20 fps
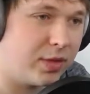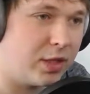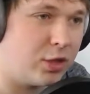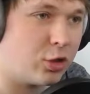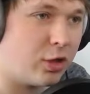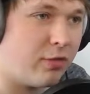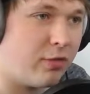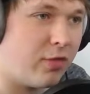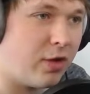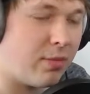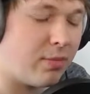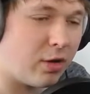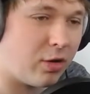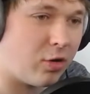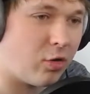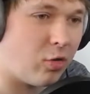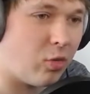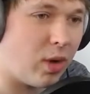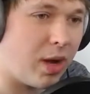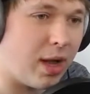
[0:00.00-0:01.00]
Trivium are
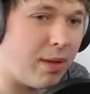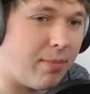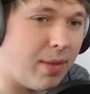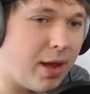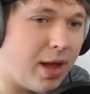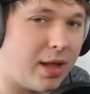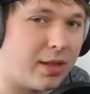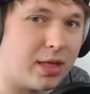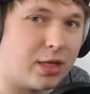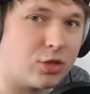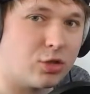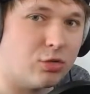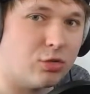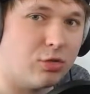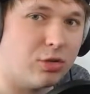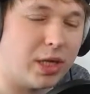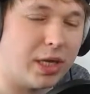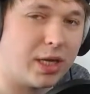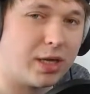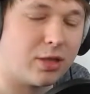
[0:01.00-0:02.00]
quite a band that do
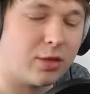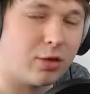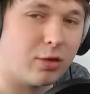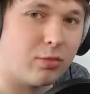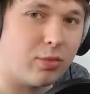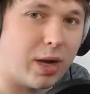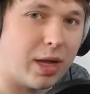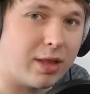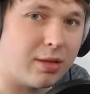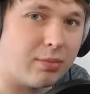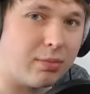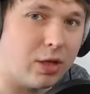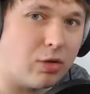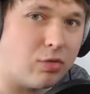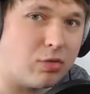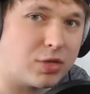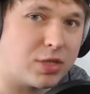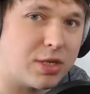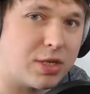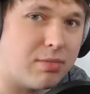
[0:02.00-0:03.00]
like their random
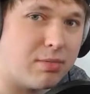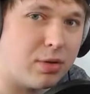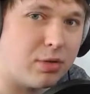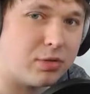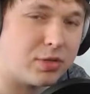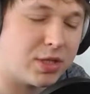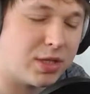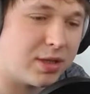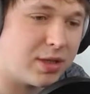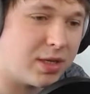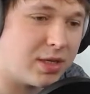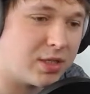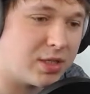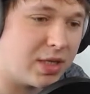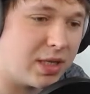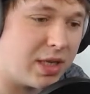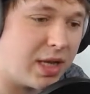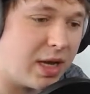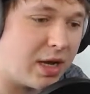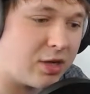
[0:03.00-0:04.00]
little symbols and things
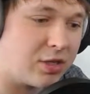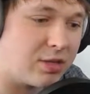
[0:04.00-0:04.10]
like that,